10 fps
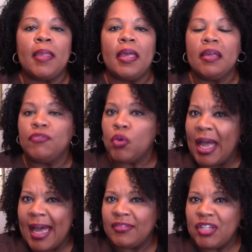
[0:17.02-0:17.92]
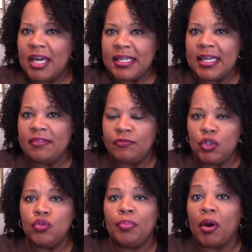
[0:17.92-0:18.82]
If you have not yet
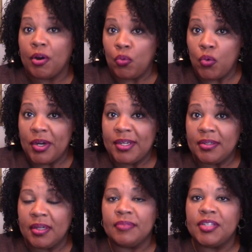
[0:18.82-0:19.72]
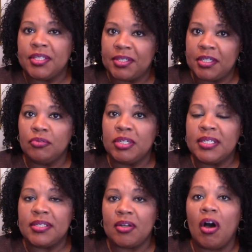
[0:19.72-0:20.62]
viewed part one of this
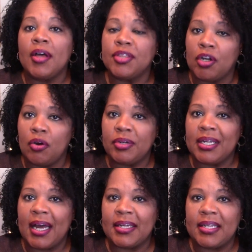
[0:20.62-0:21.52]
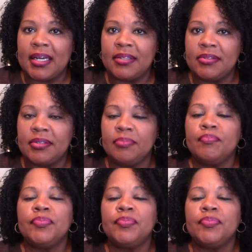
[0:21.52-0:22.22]
series on the coding guidelines,